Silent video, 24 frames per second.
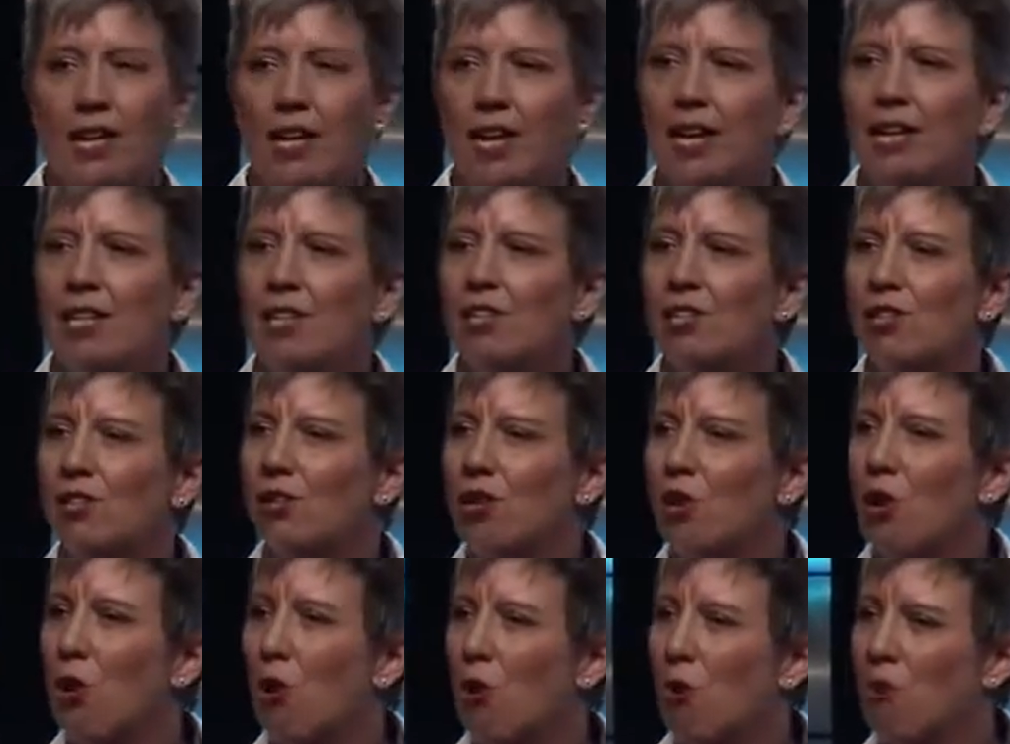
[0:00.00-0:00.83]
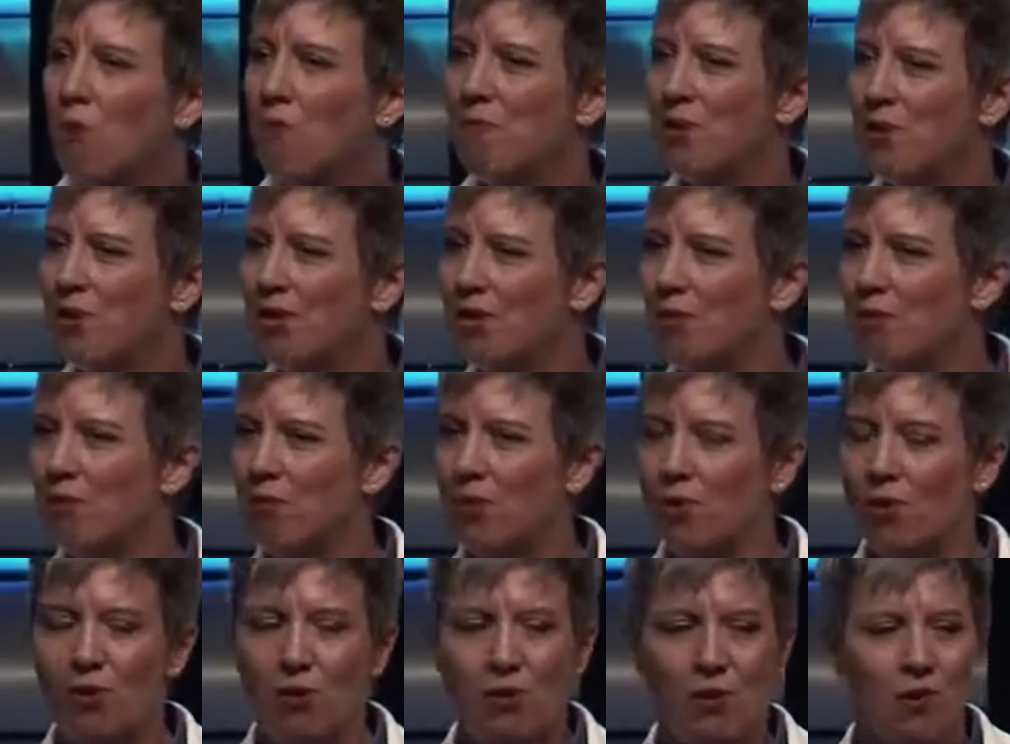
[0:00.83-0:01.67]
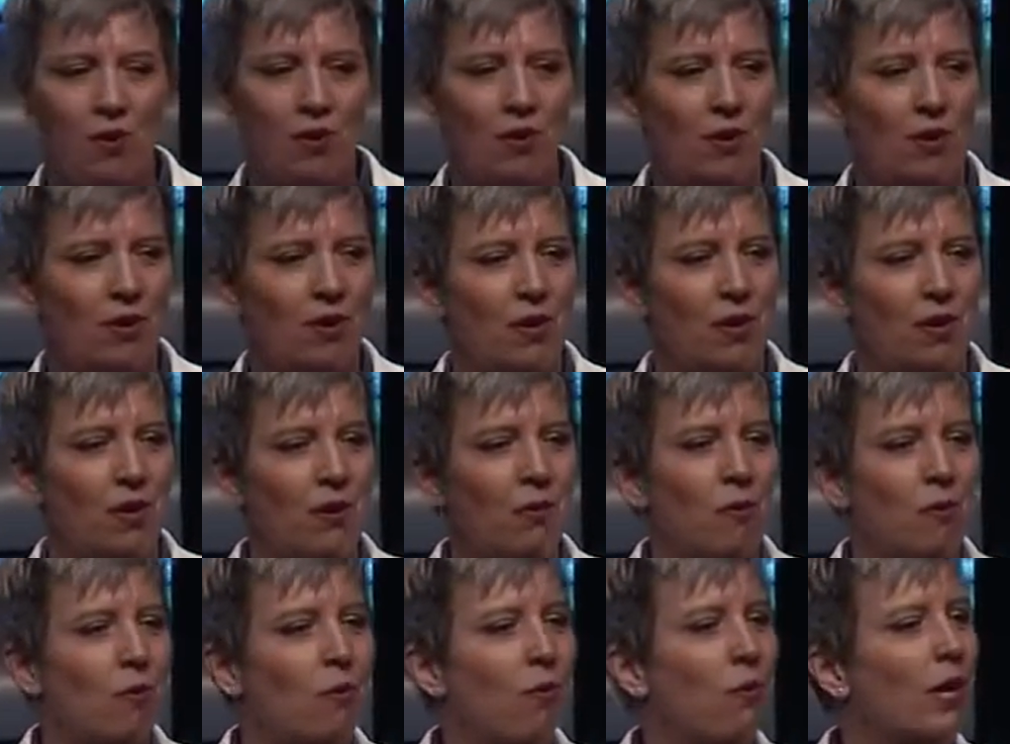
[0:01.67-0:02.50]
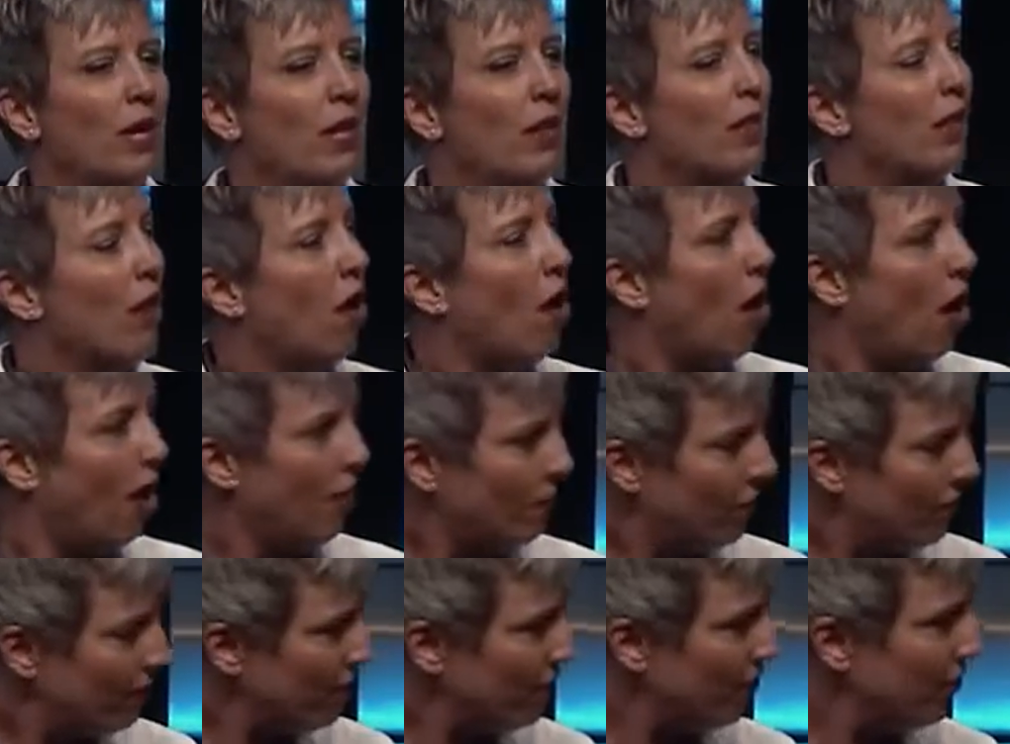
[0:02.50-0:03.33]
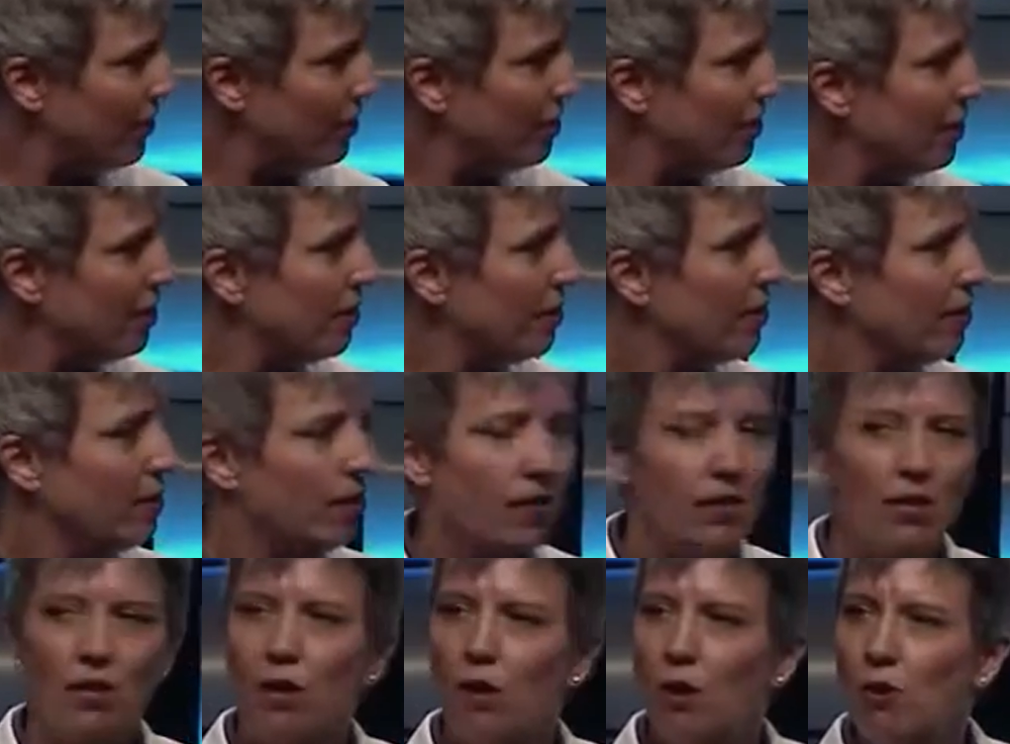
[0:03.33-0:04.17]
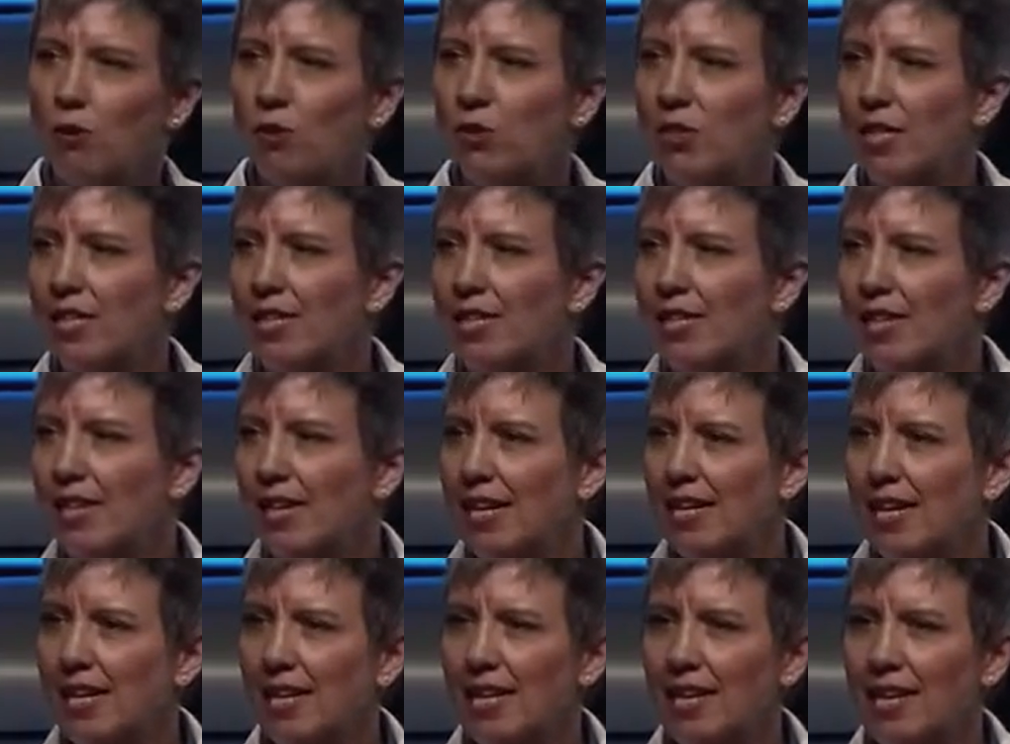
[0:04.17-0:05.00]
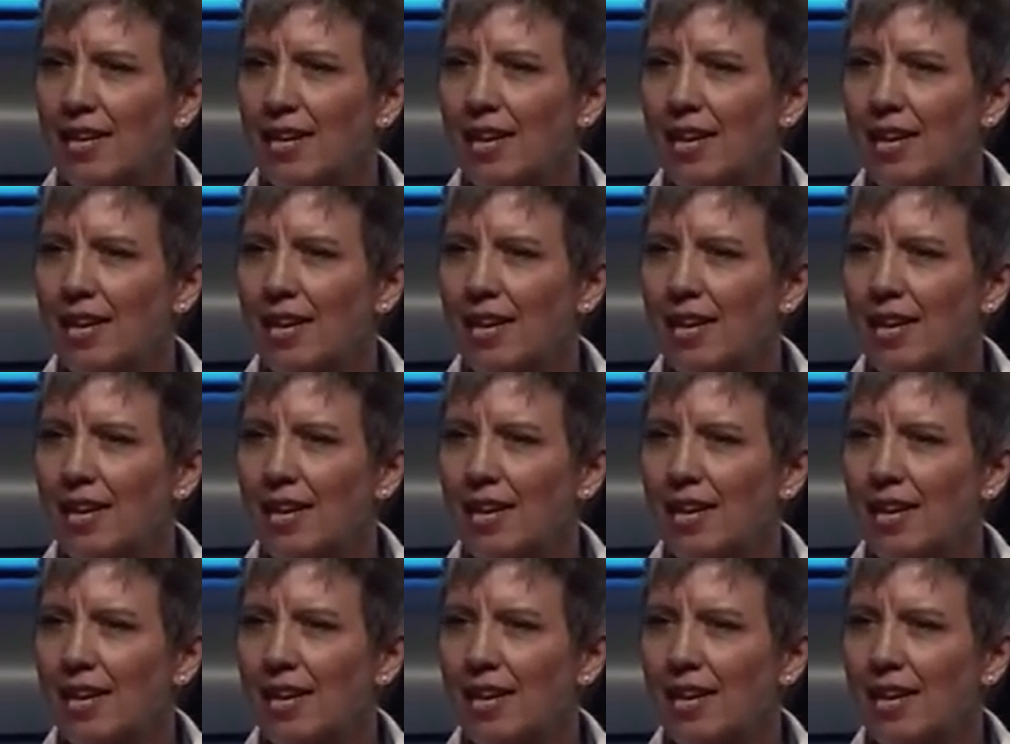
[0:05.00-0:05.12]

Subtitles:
And it's co-billable with office visits, OCT,